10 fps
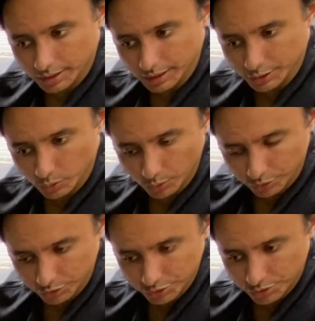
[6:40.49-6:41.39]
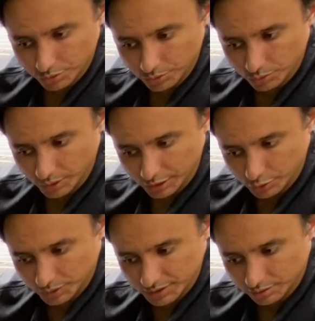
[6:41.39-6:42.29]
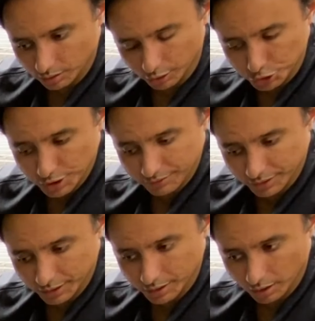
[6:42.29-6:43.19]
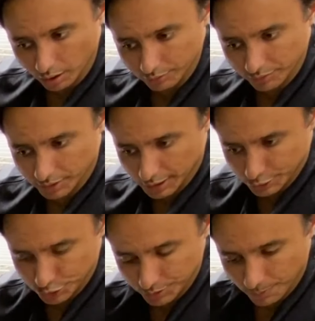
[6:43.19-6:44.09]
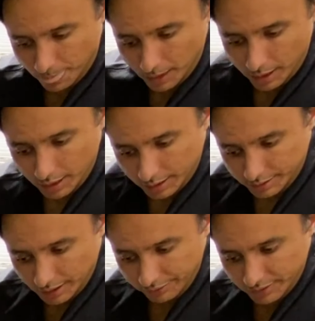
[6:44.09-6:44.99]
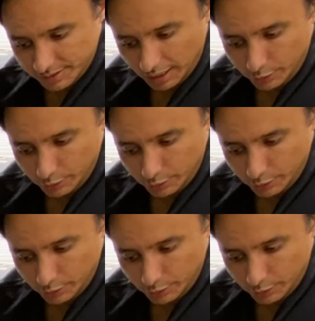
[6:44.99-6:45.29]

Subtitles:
in order to increase the longevity of the engine. The FSI